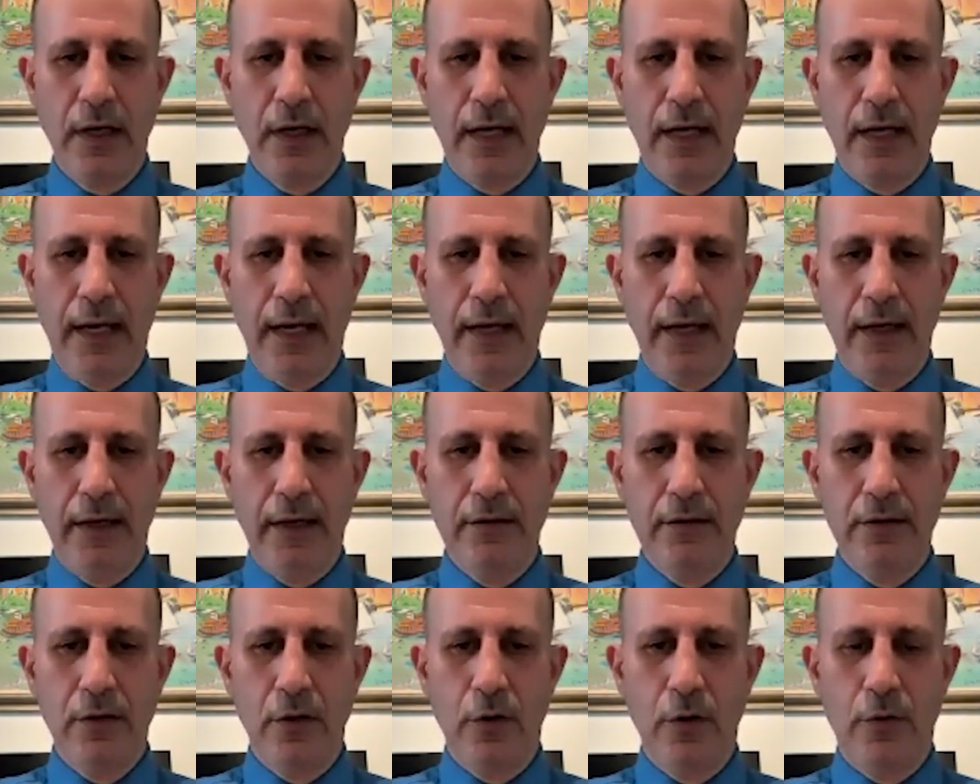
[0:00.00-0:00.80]

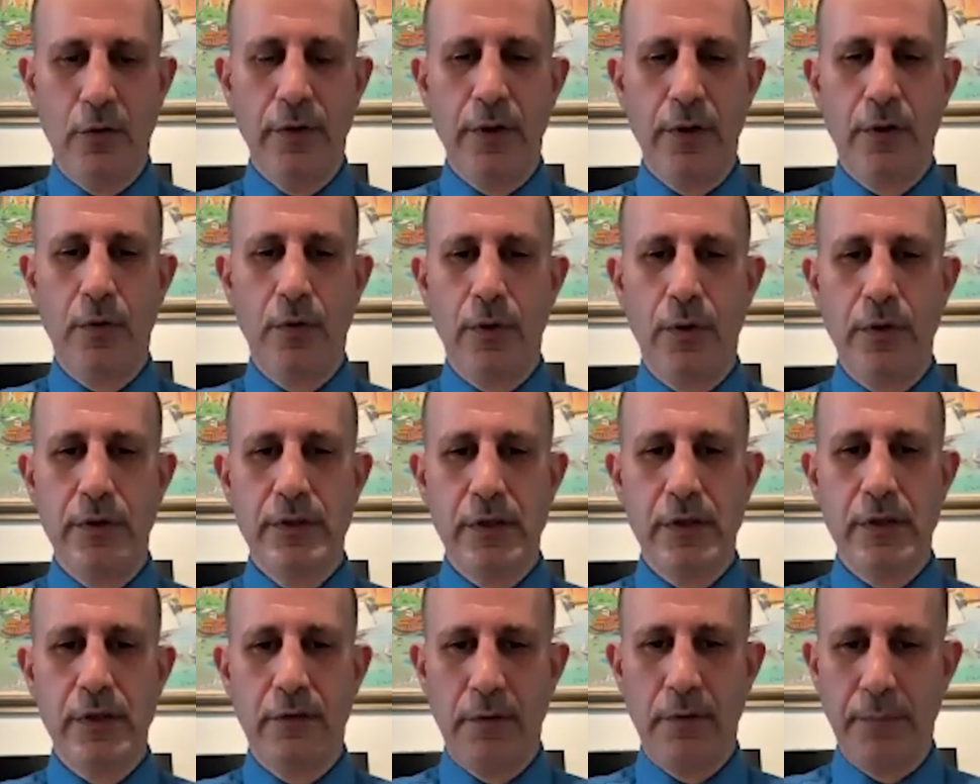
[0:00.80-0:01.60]
And over the
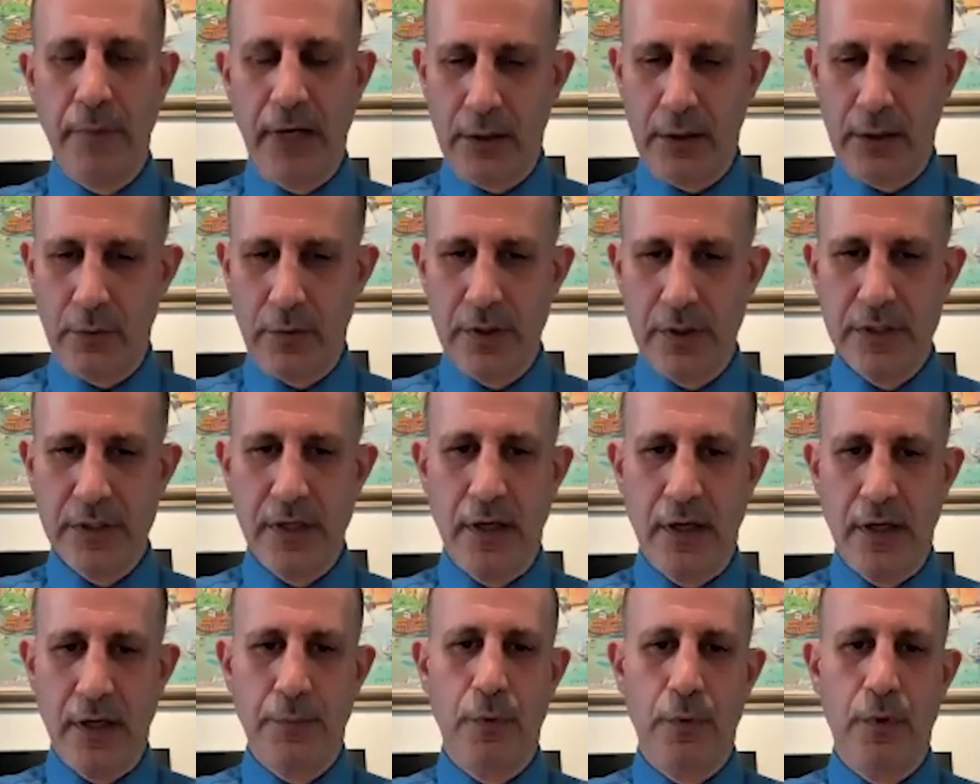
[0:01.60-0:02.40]
course of a pancreas
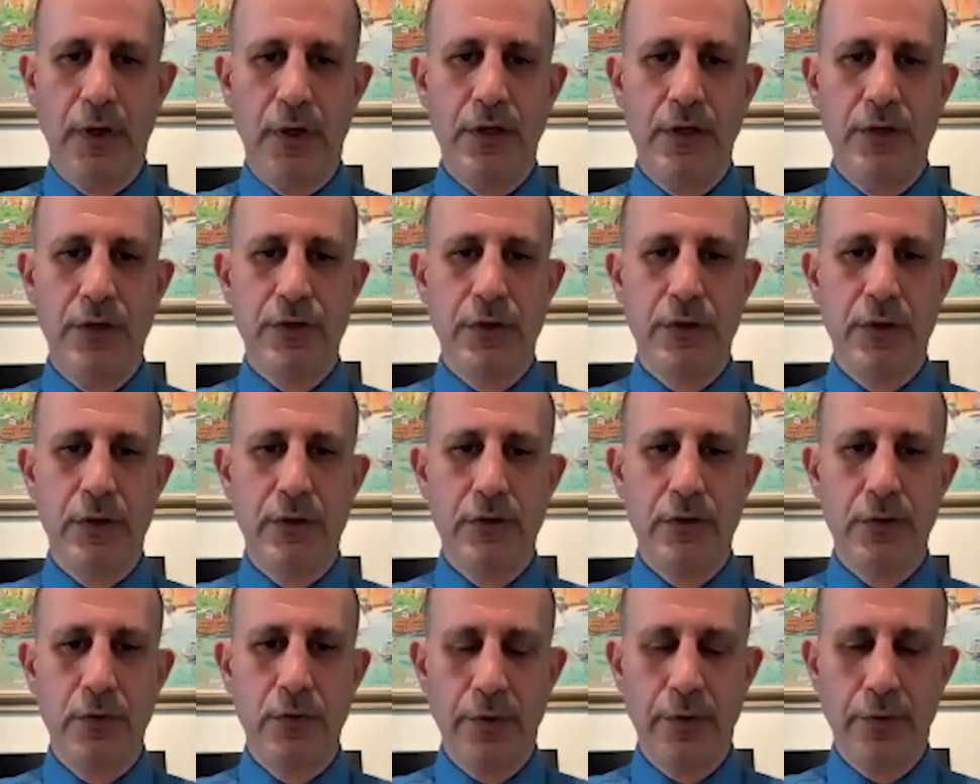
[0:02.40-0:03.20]
operation,
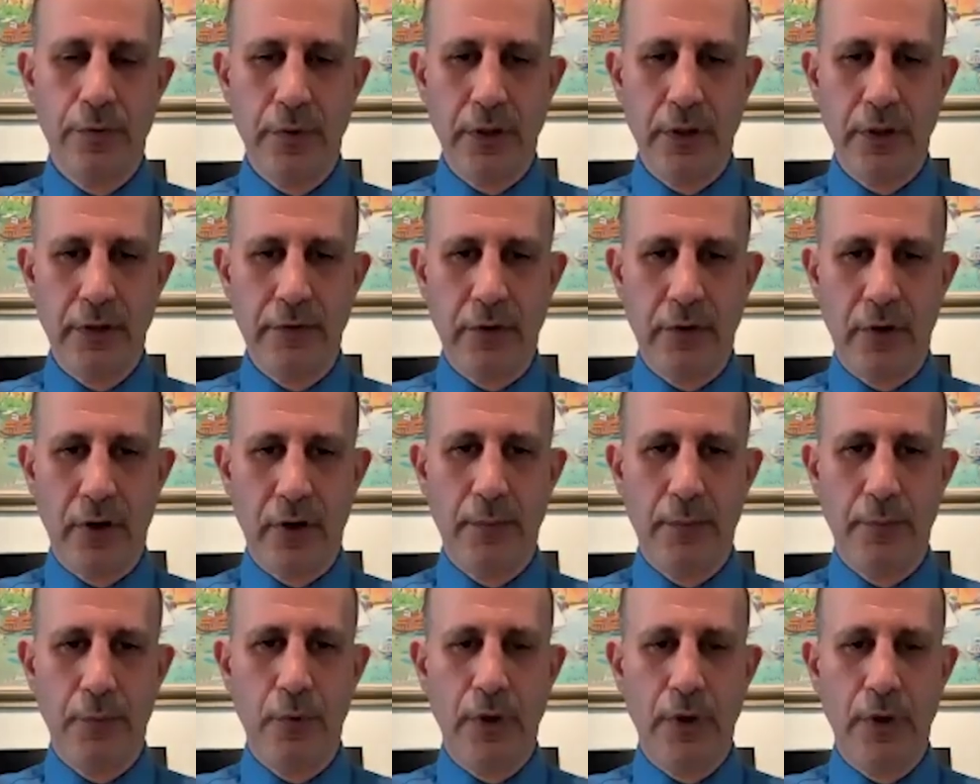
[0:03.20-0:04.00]
2 or 3 liver
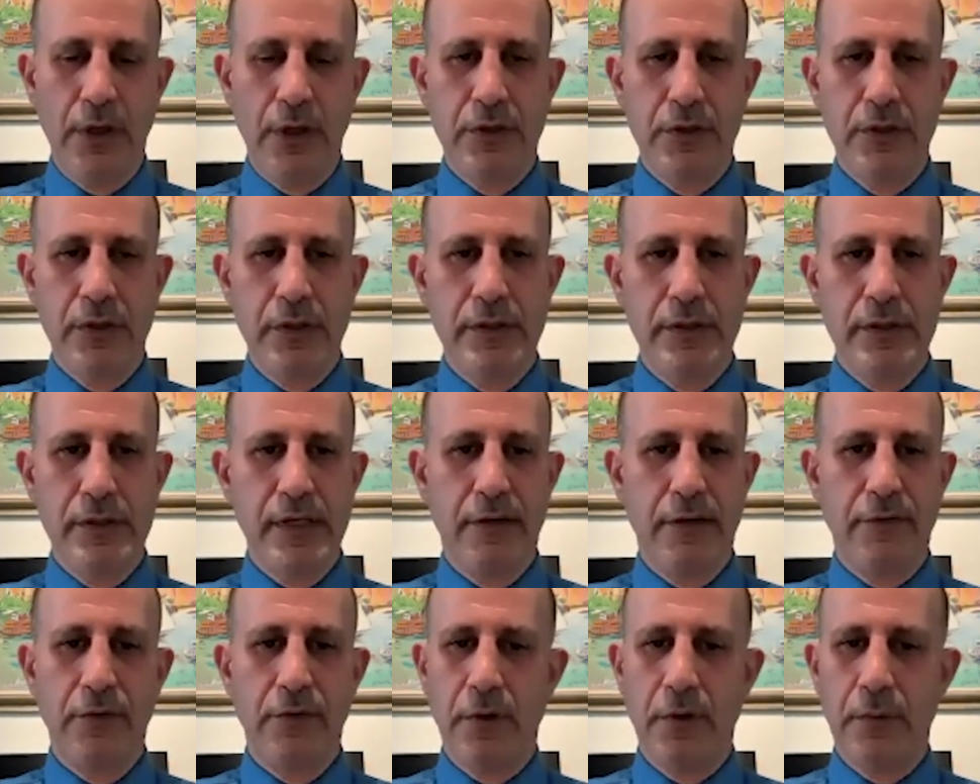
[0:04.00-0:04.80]
operations,
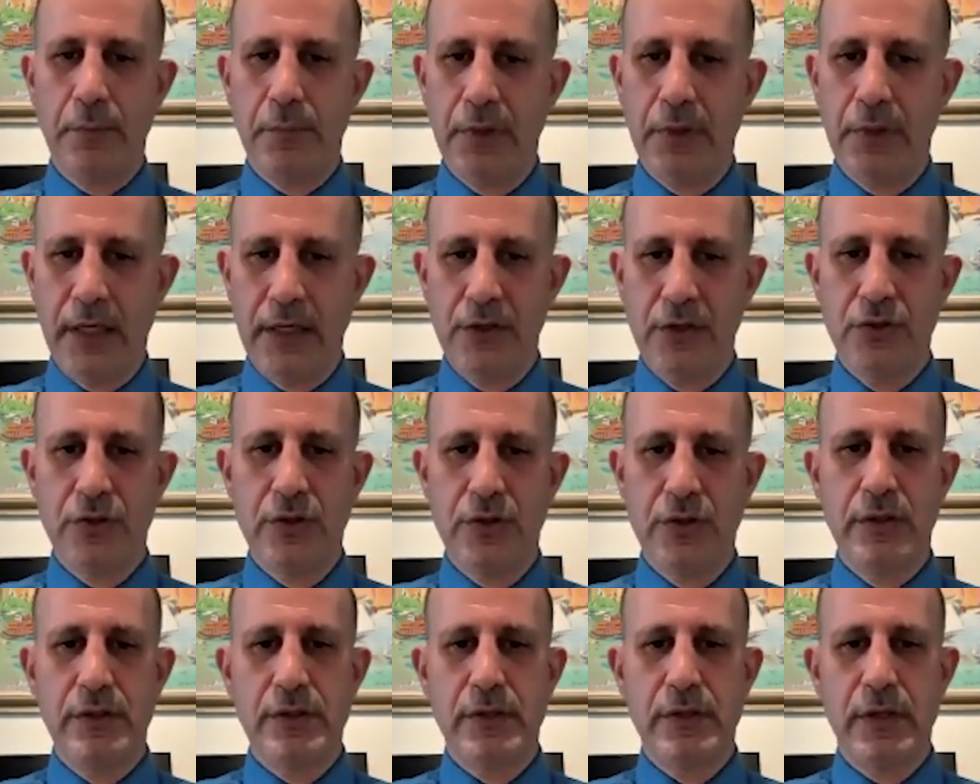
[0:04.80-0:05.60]
several
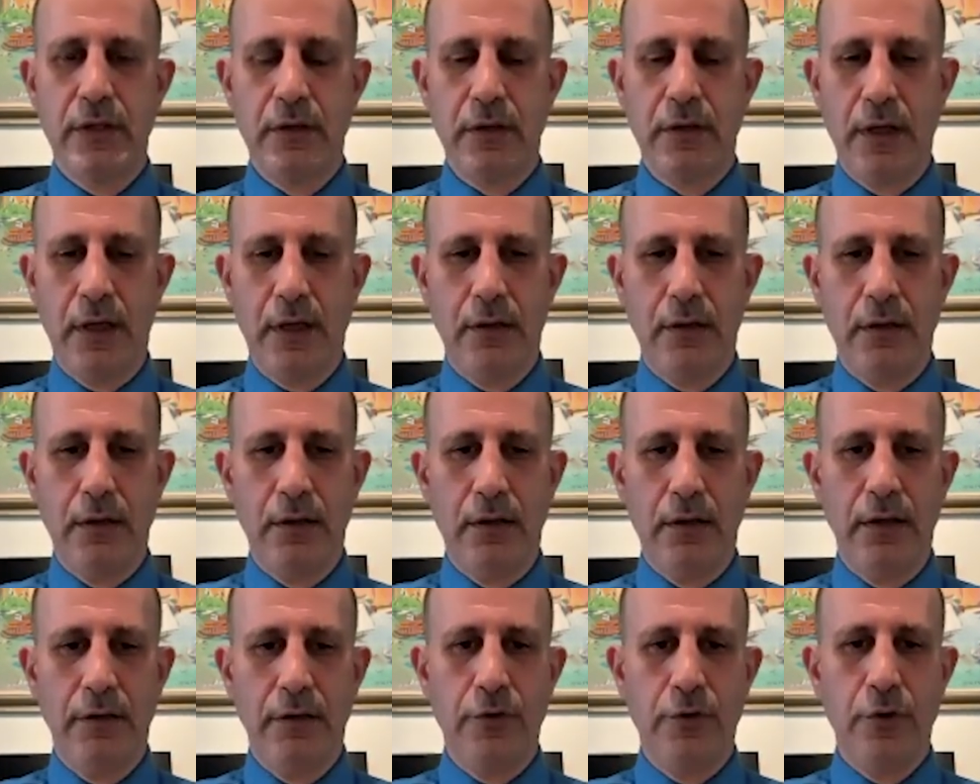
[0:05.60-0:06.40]
ablations, and
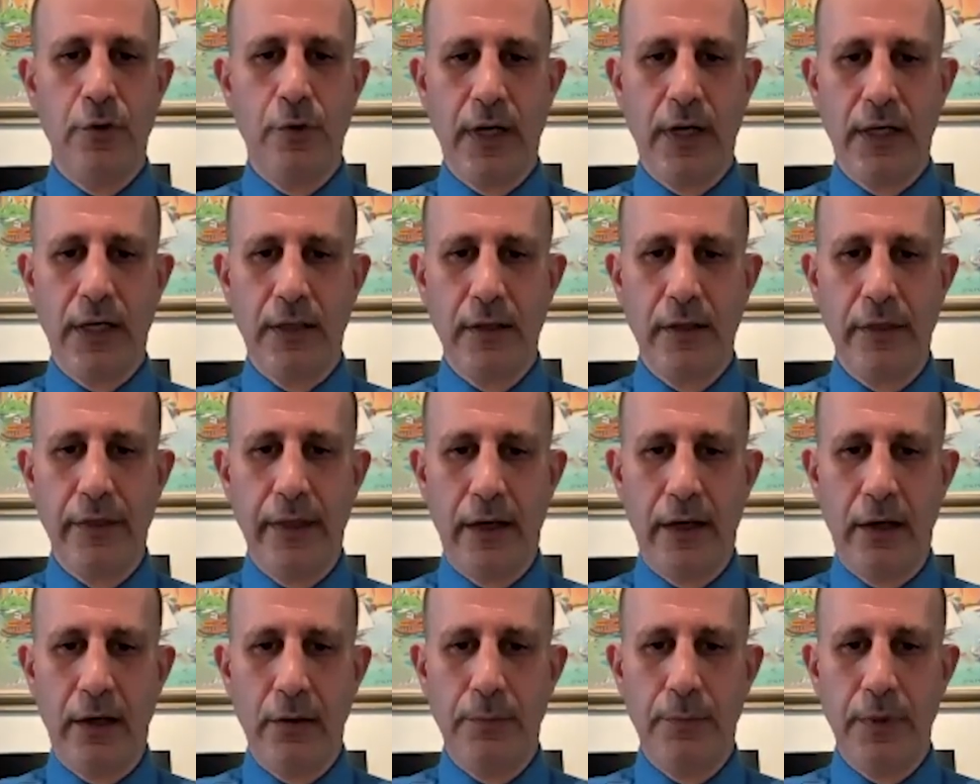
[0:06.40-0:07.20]
liver-directed
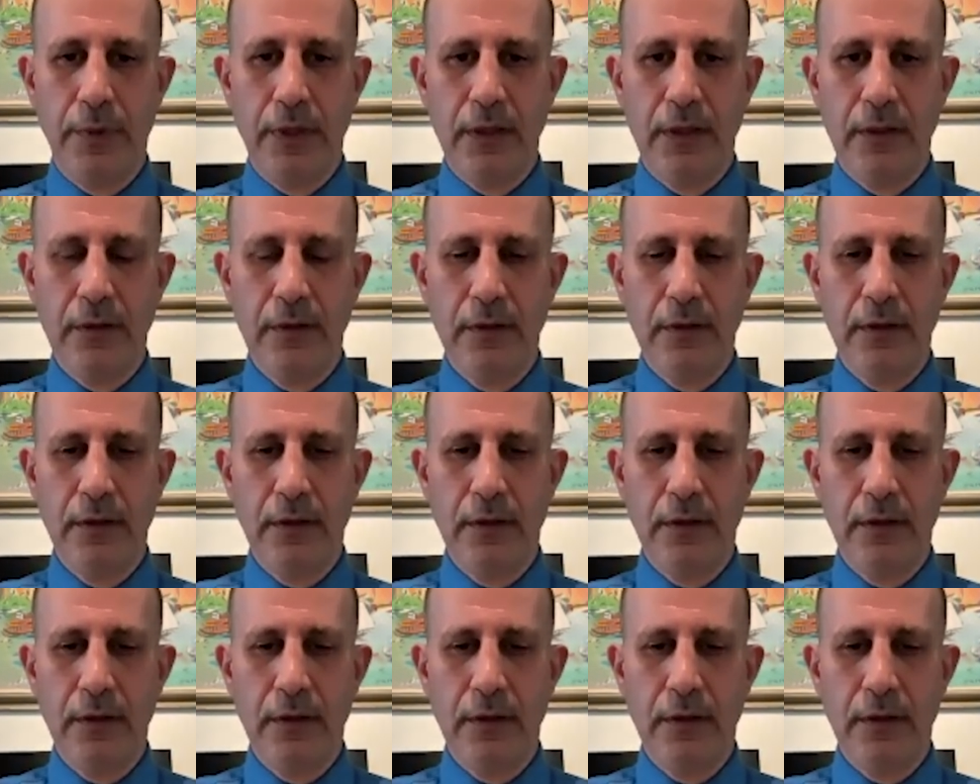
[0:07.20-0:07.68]
therapy,